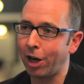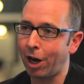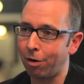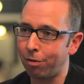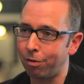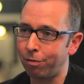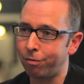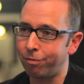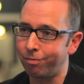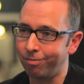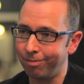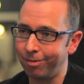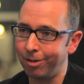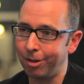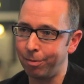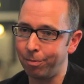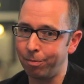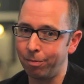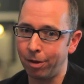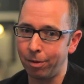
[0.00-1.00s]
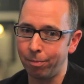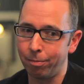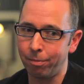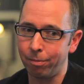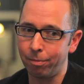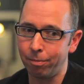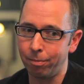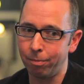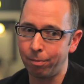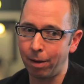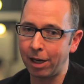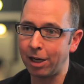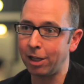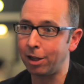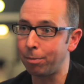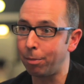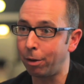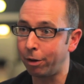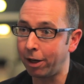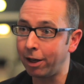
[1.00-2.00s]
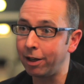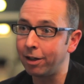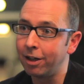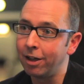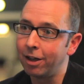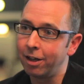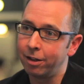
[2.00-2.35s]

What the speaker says: care of making the money